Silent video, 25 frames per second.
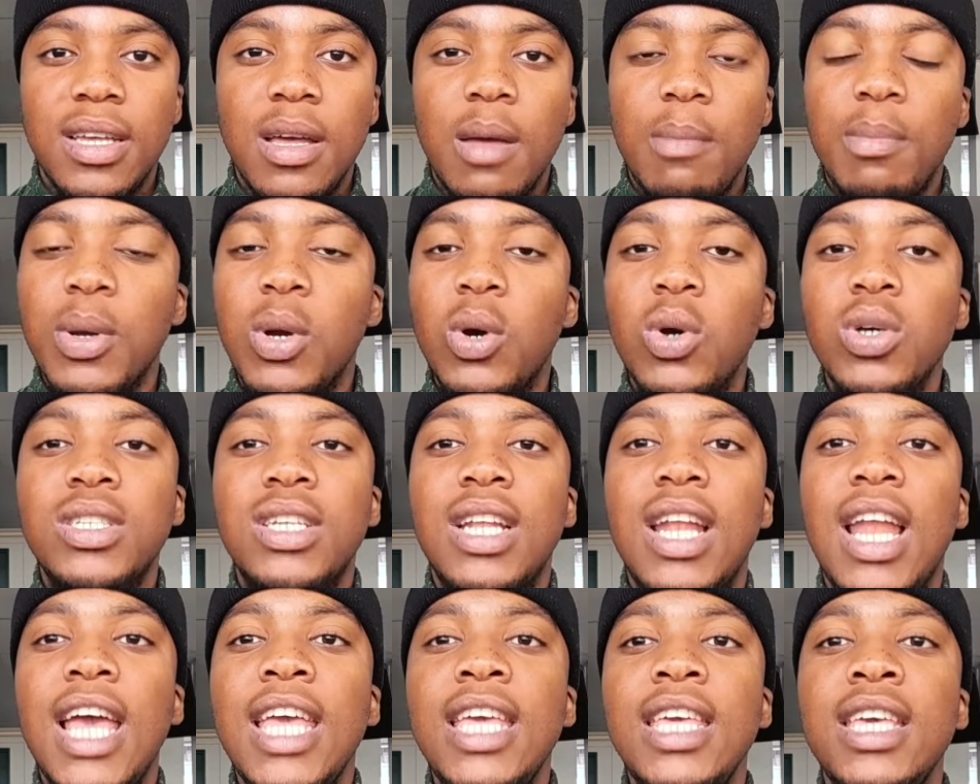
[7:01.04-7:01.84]
Because
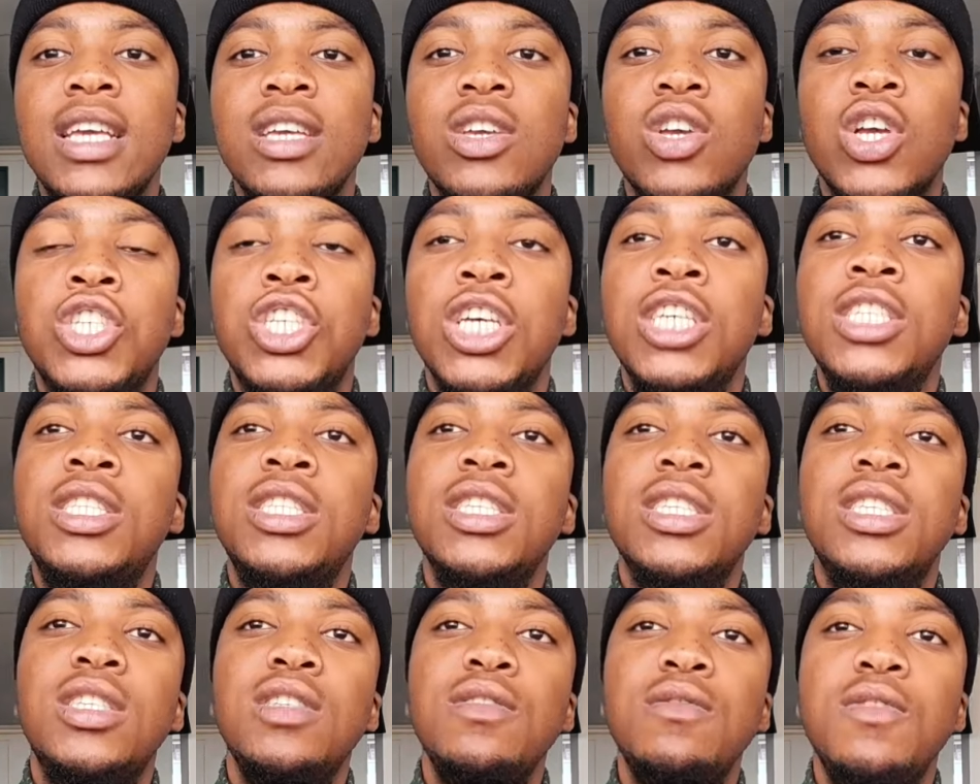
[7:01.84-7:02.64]
lying, you're just
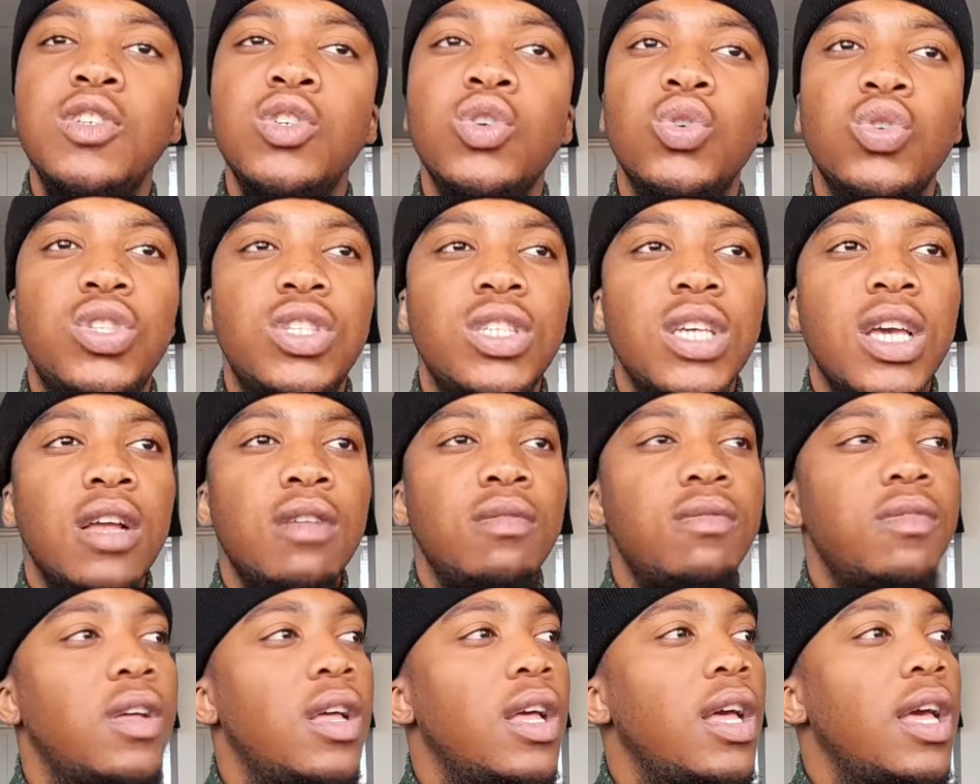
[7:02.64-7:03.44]
deceiving
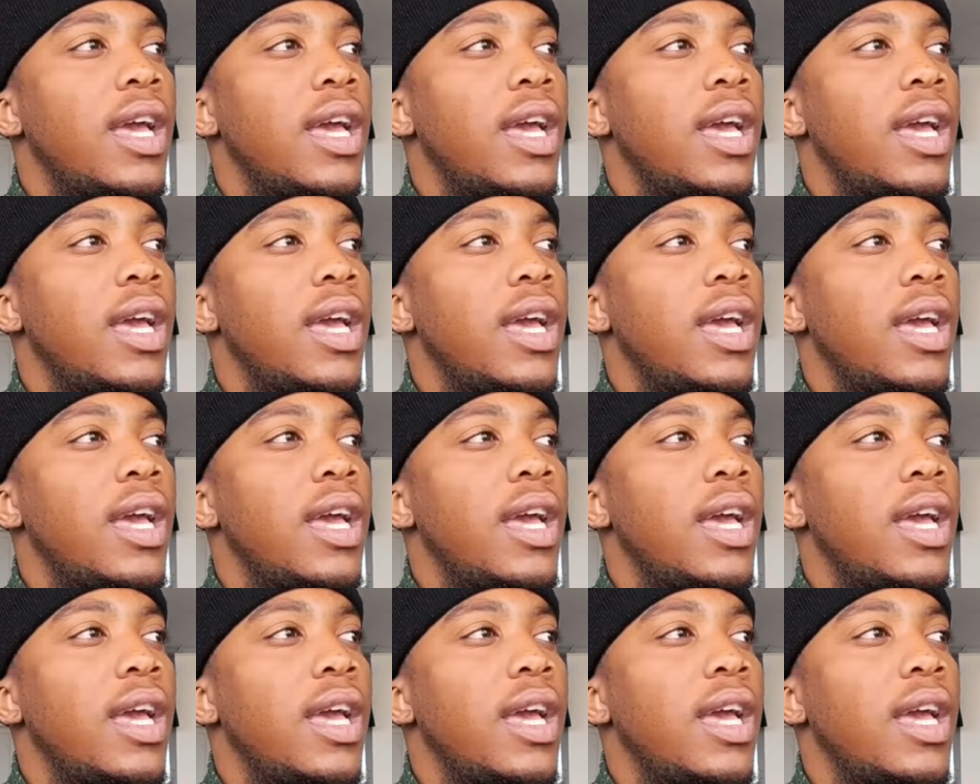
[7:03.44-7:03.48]
yourself